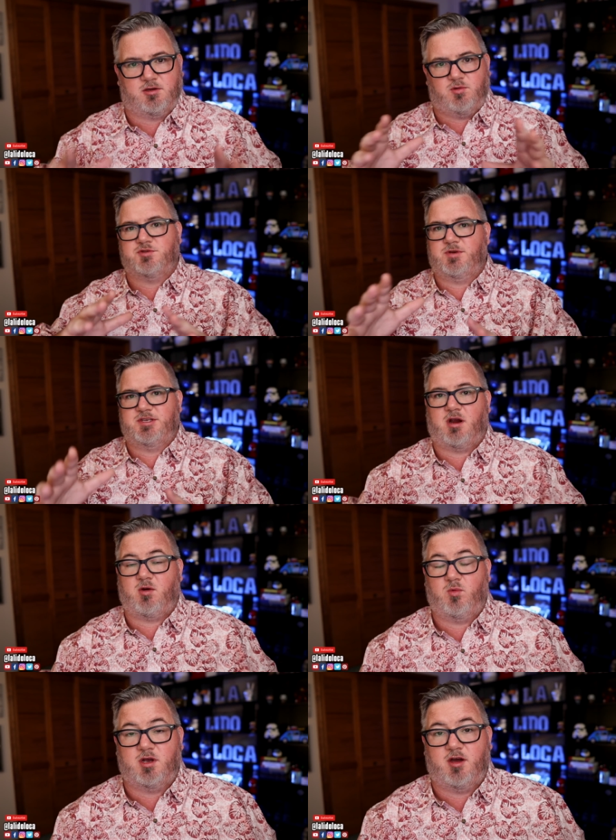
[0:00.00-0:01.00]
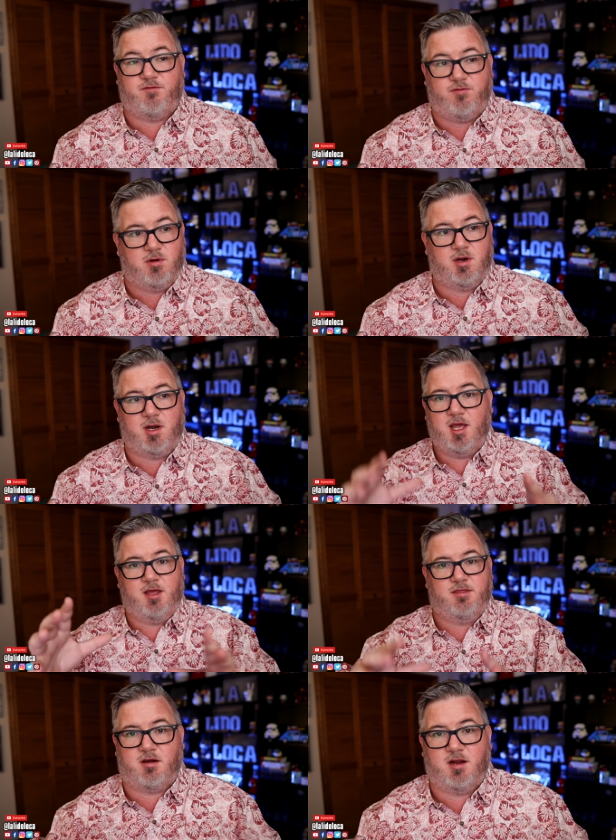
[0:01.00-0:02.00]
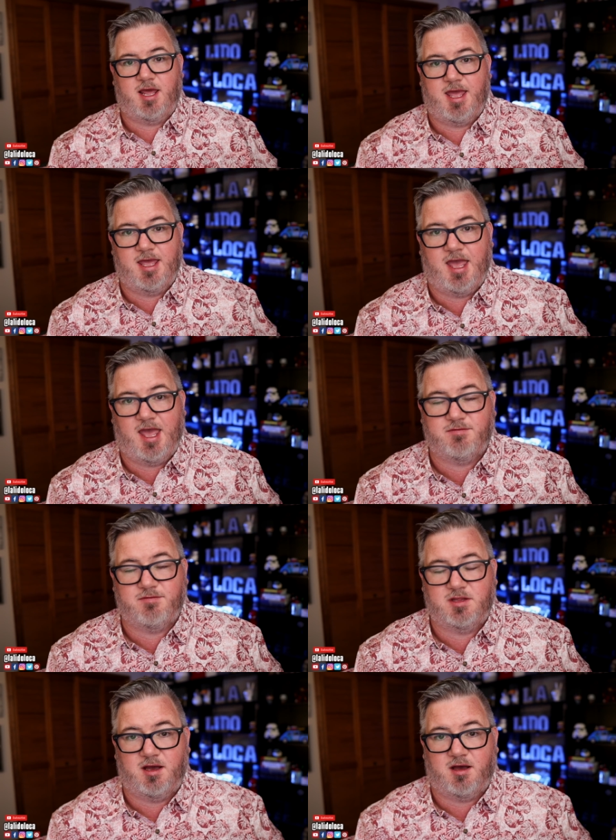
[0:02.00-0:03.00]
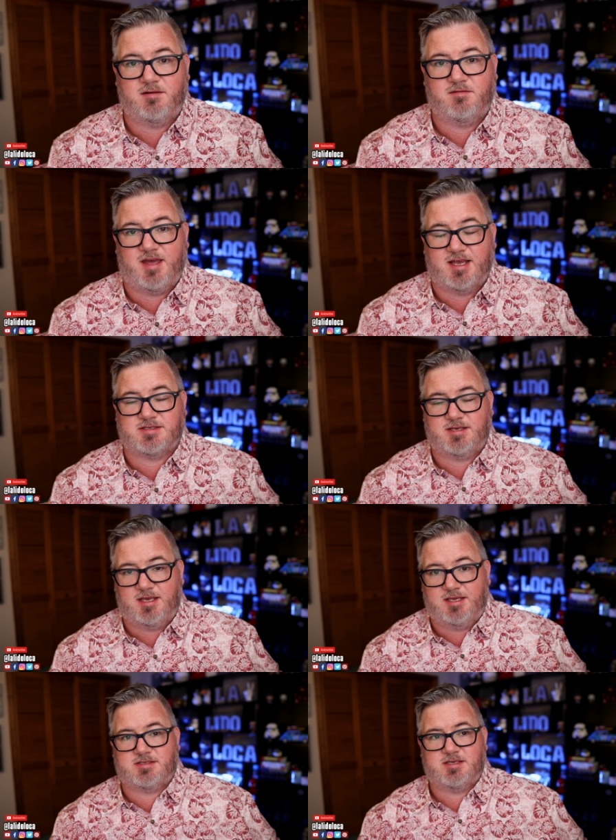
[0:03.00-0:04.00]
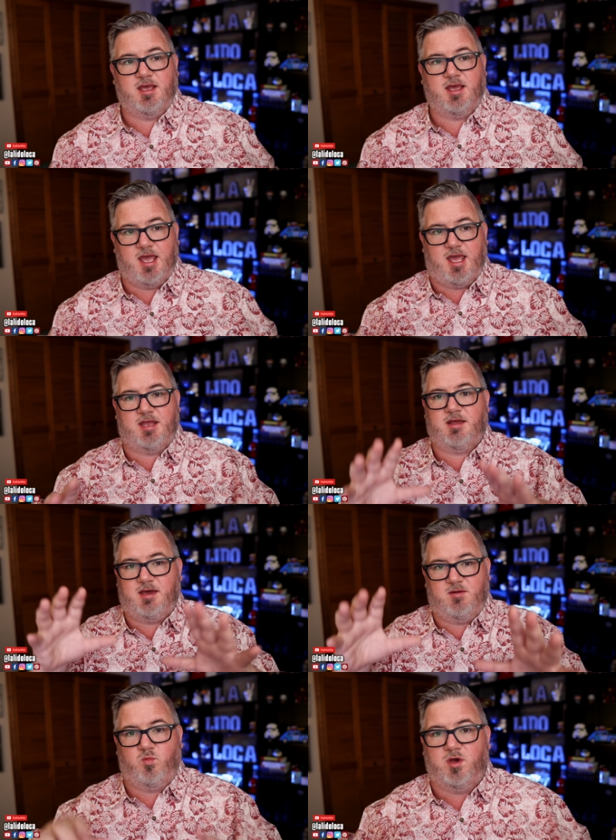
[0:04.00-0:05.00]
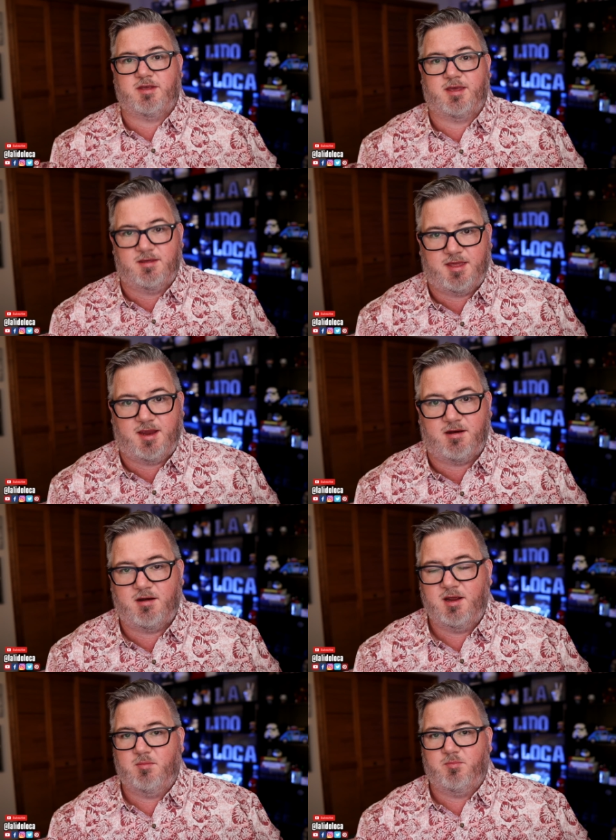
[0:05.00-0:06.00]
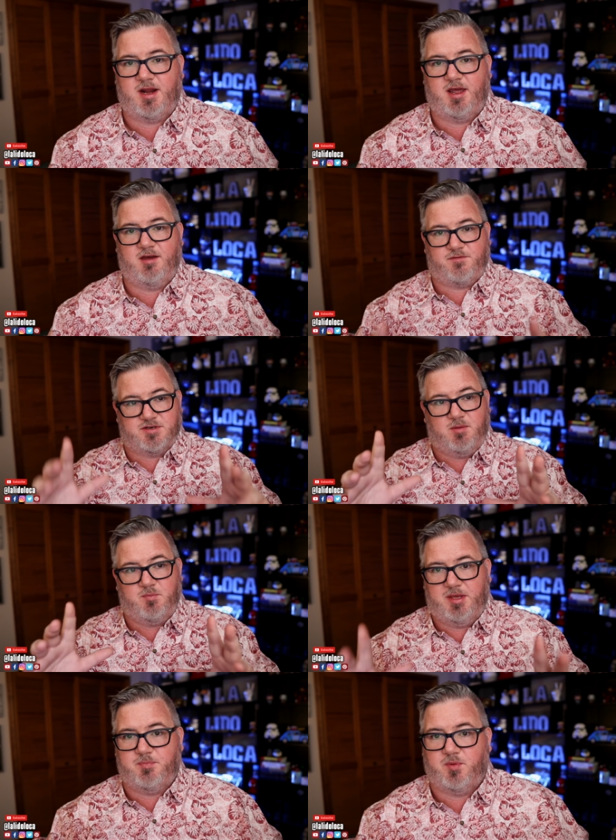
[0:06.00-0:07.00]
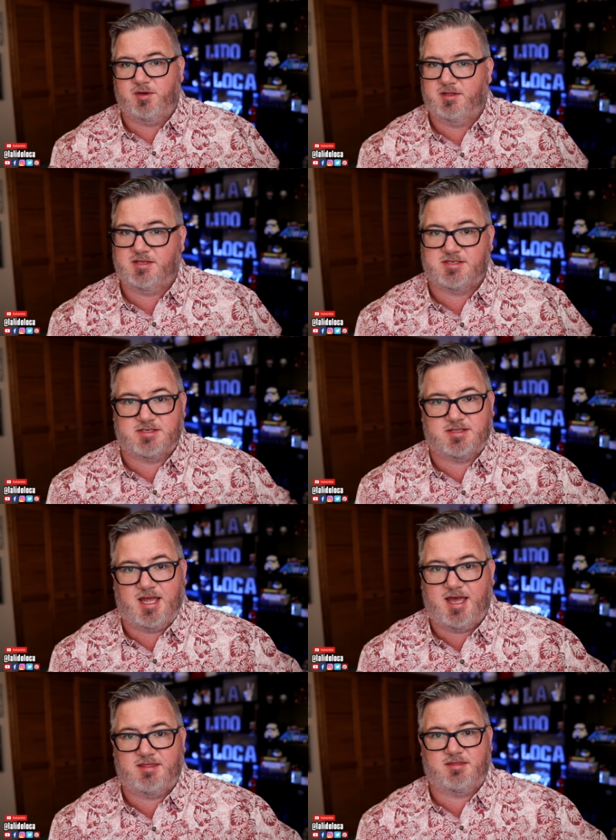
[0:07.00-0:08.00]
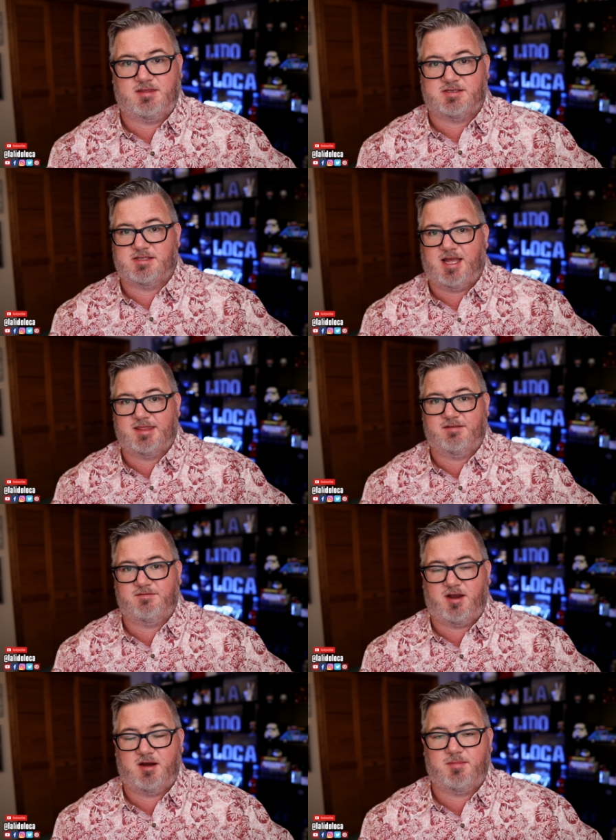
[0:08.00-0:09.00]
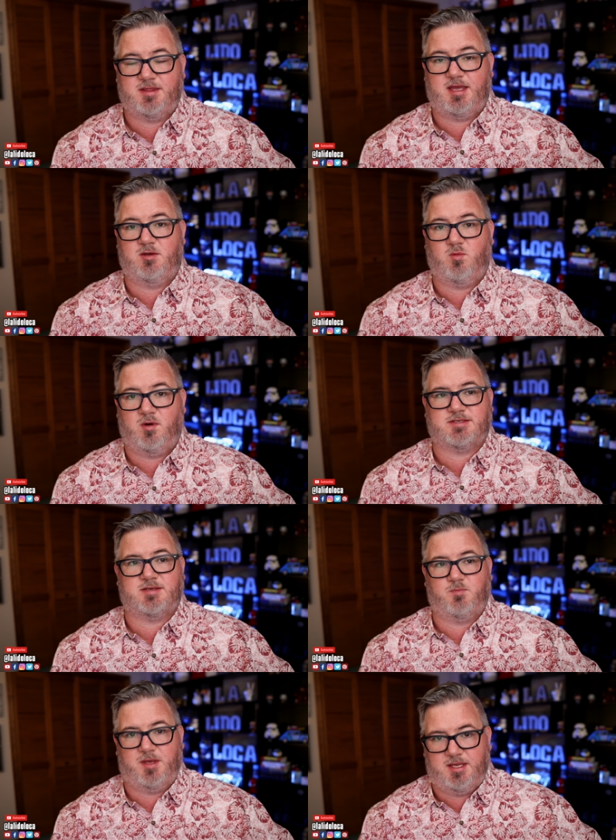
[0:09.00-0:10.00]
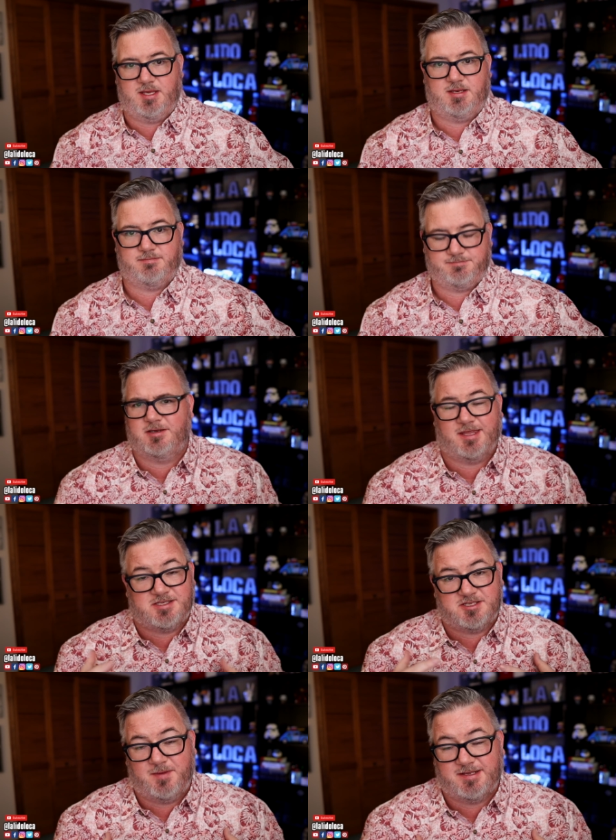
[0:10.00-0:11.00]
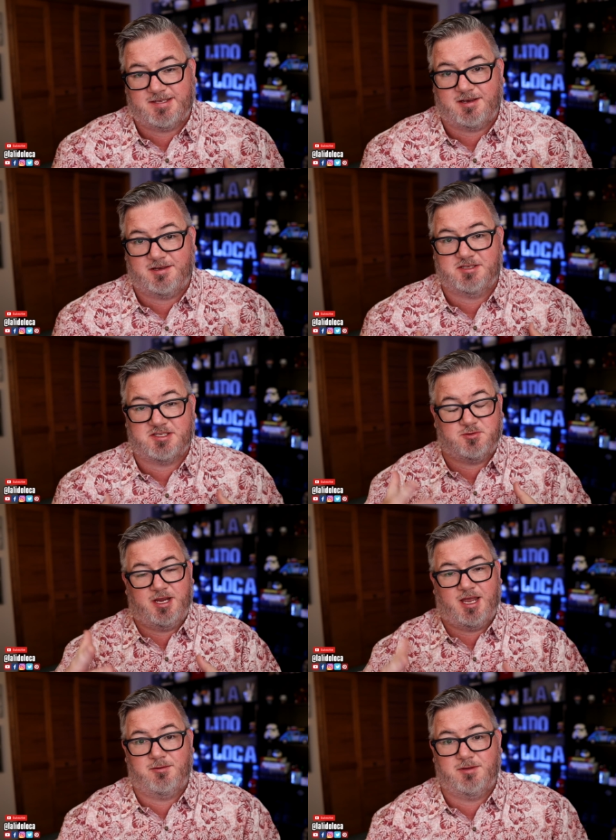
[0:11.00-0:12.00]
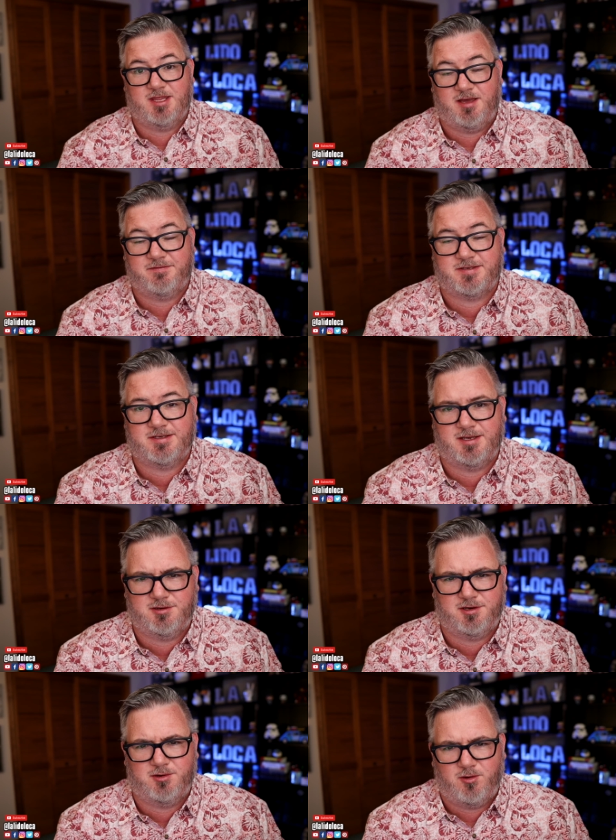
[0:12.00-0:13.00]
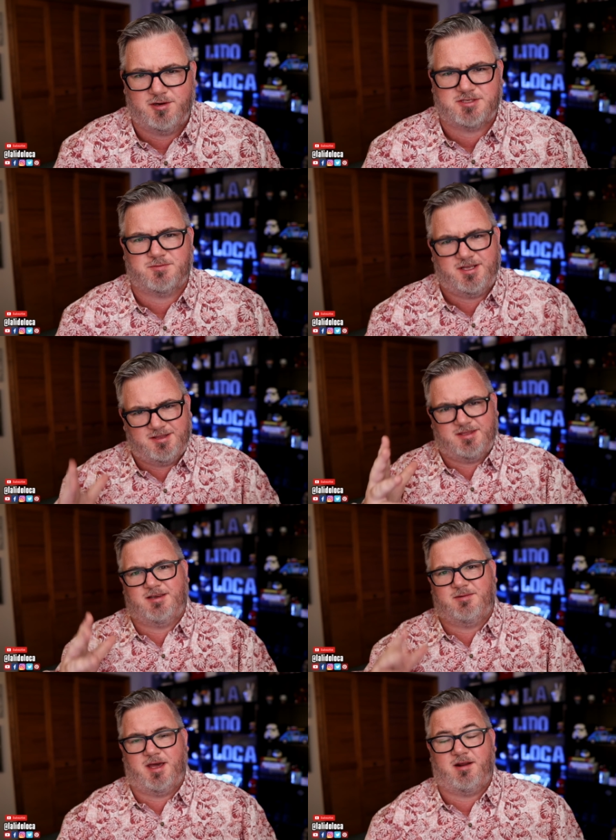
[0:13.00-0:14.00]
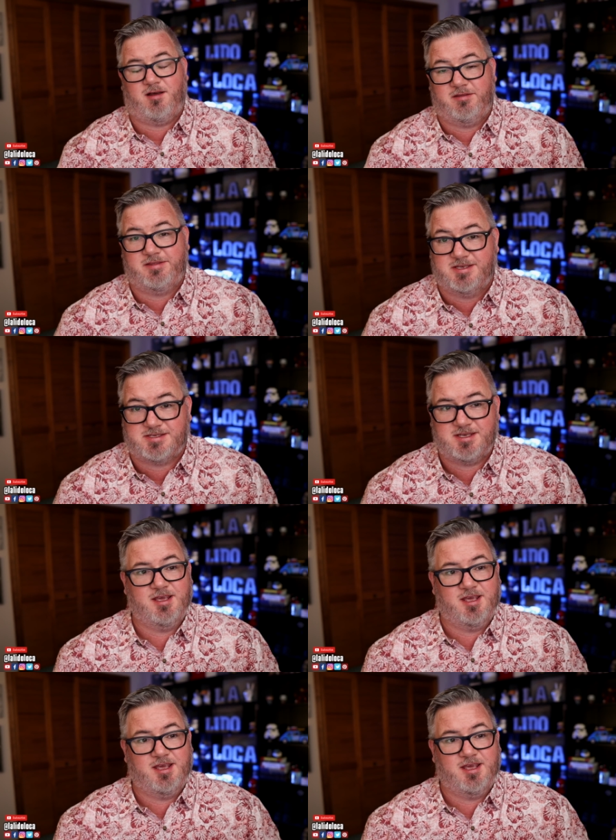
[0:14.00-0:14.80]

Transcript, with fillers: The cruise restart will go forward. They're going going to hang heavily on vaccines, and uh, we'll get there. But uh, for some people, this is not this is not the environment that you want to be in. Look, that's just my take on the story. I would love to hear yours. What do you think about all this?